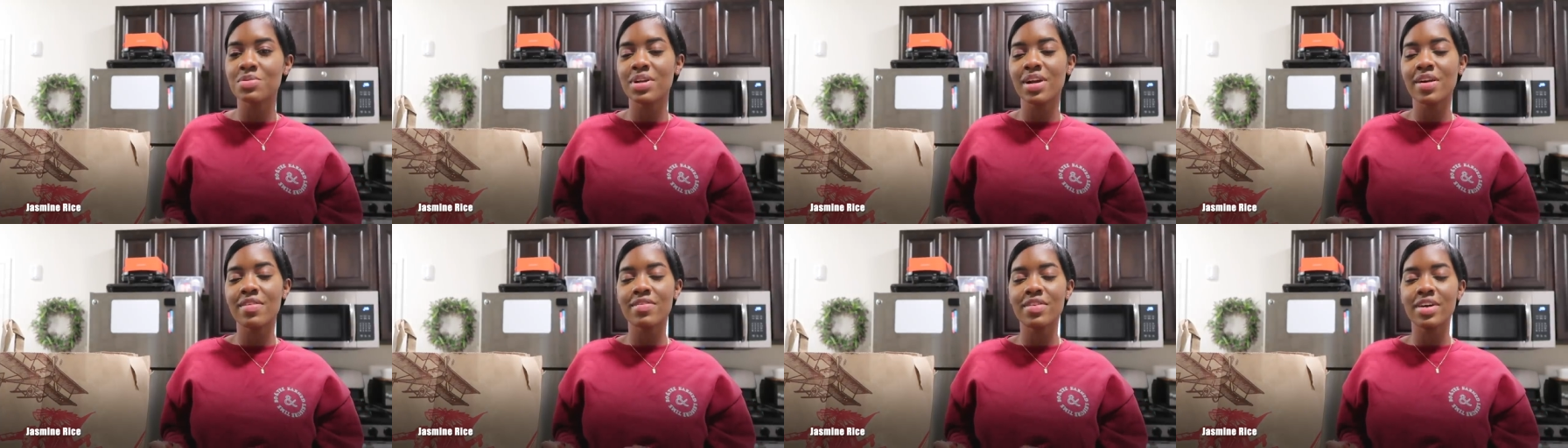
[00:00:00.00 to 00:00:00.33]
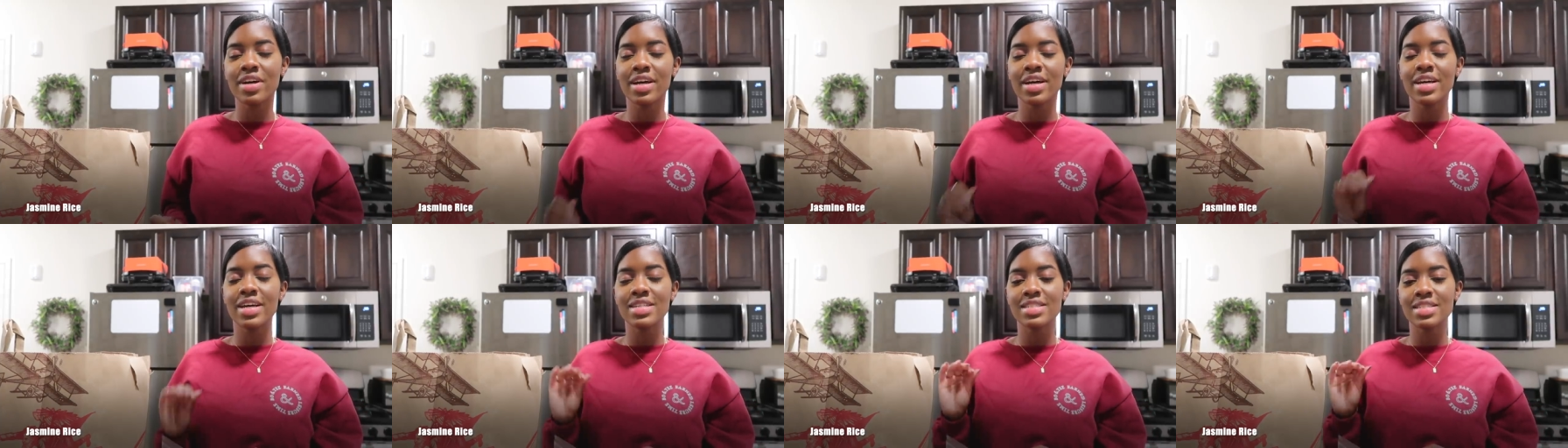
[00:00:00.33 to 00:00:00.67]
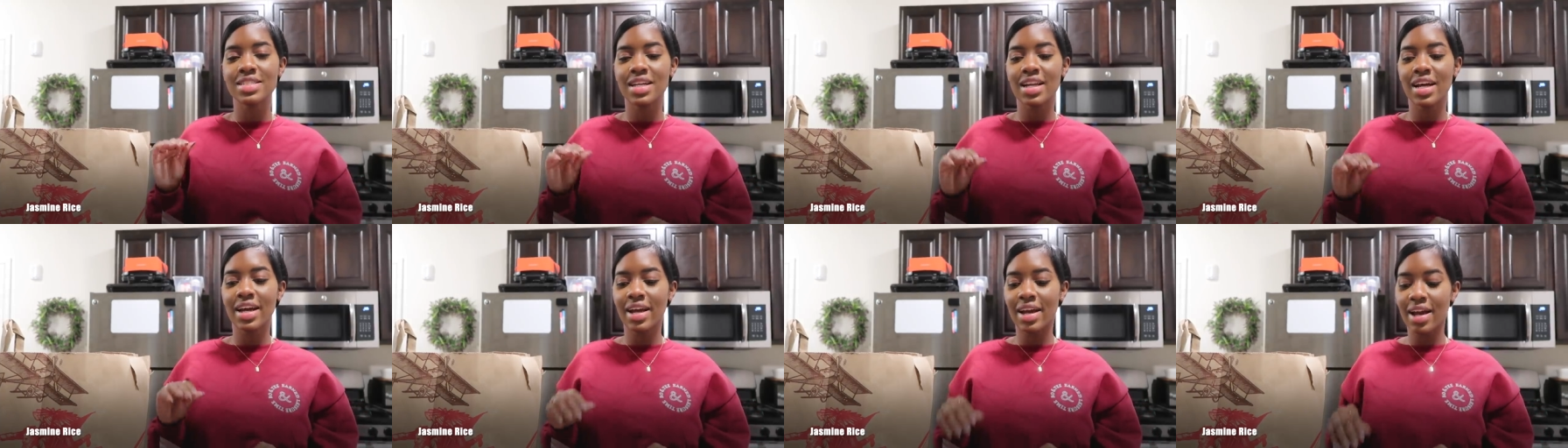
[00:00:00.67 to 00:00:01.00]
whatever it is
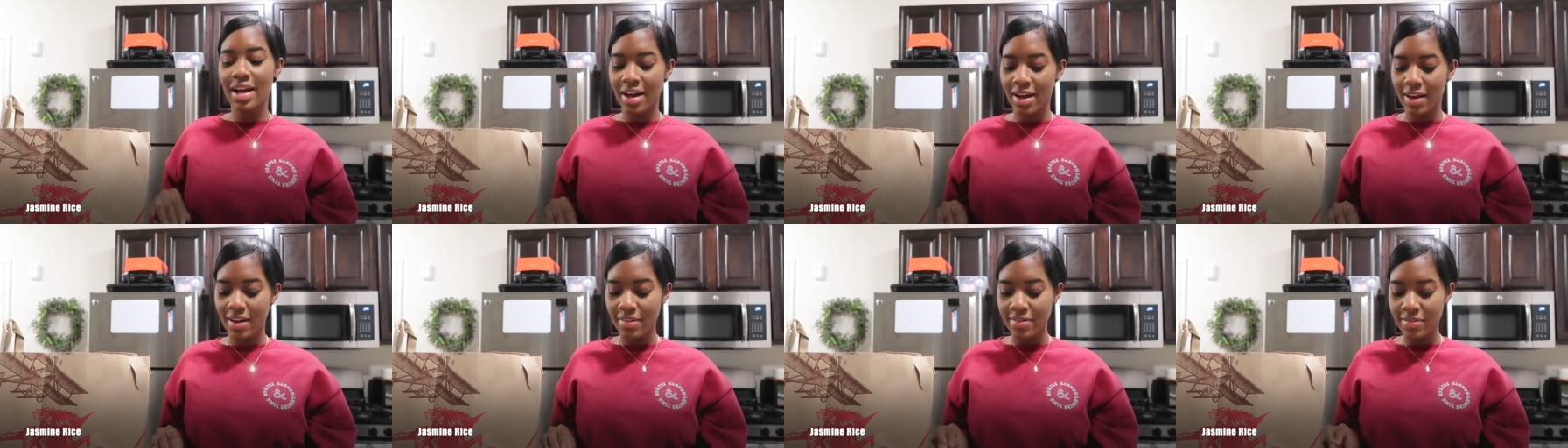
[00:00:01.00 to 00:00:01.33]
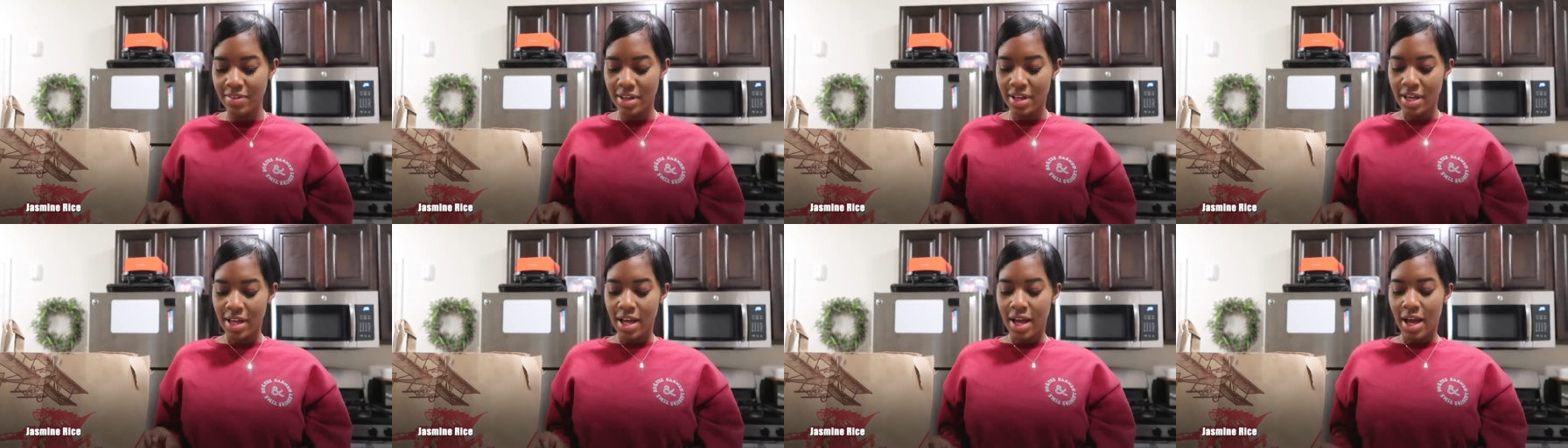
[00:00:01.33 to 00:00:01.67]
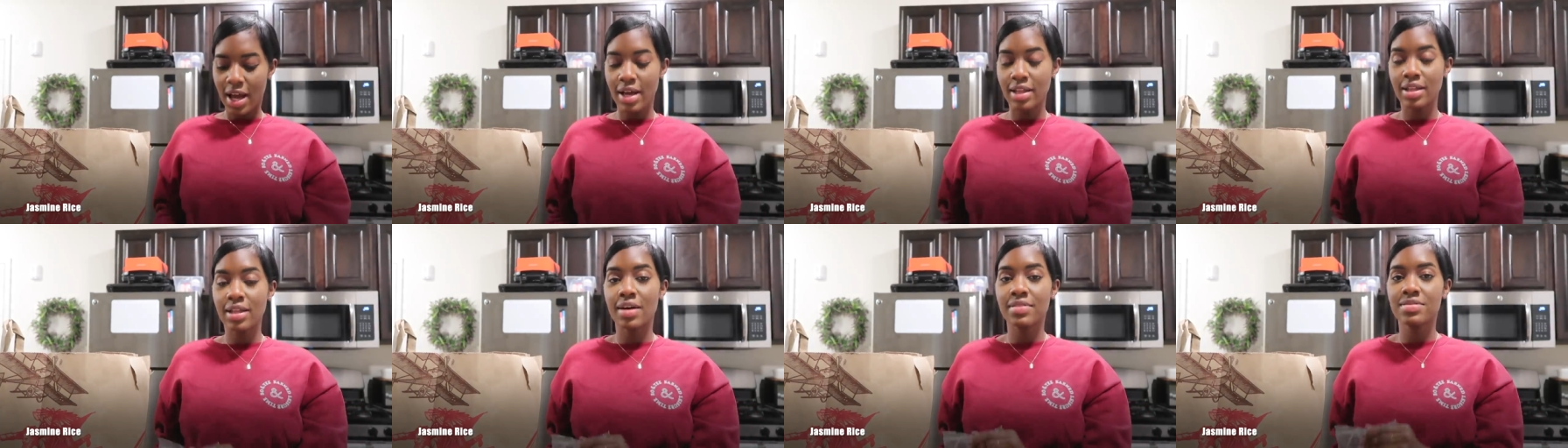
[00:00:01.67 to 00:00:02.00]
that I have.
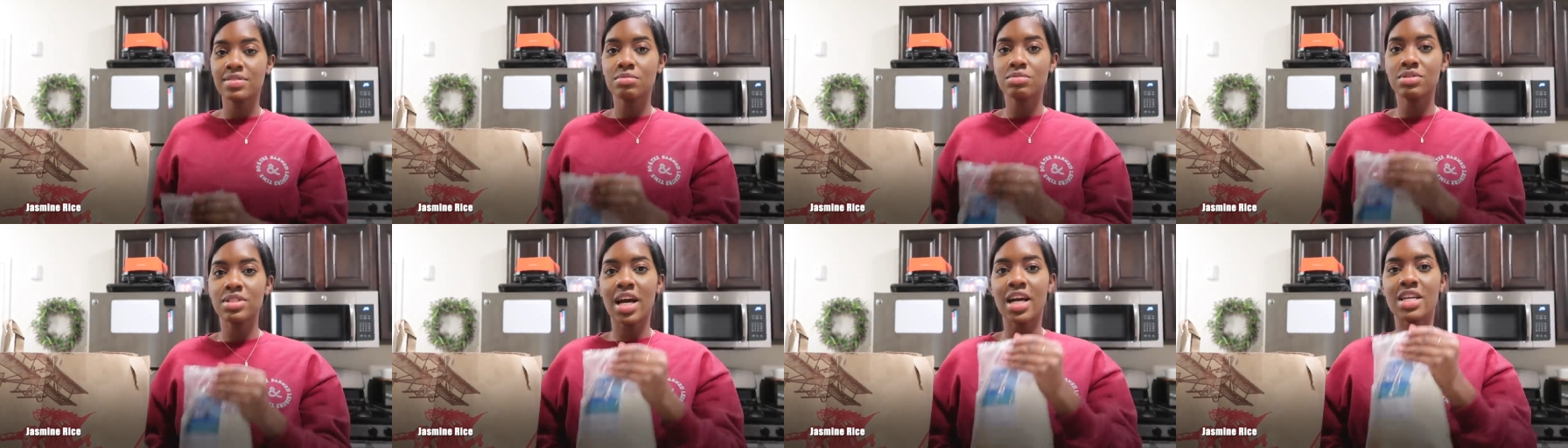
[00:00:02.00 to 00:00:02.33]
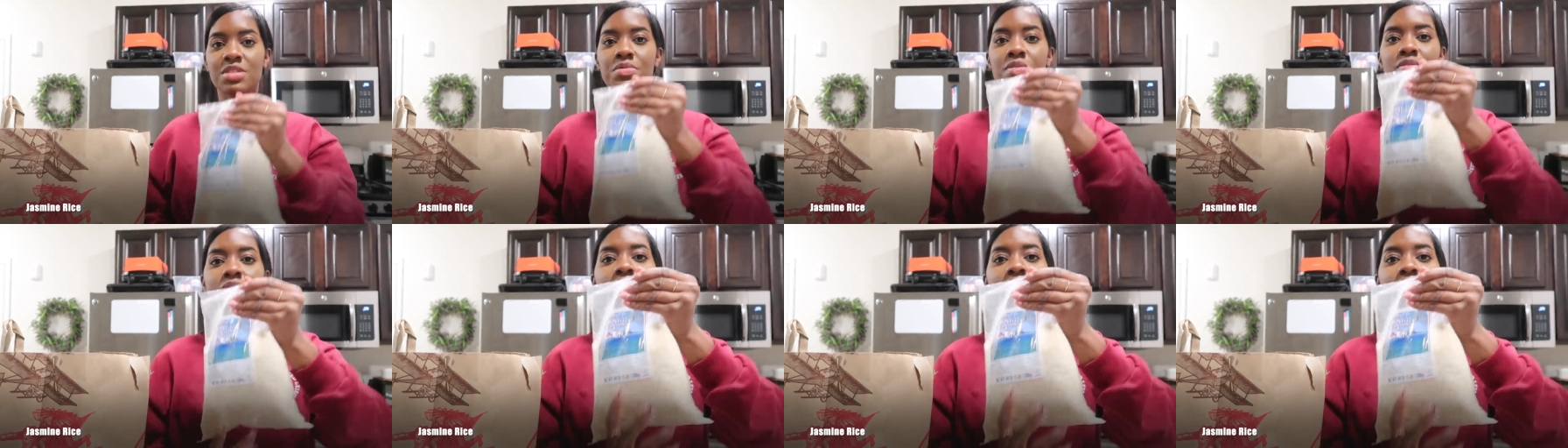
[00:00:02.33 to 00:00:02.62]
I love some jasmine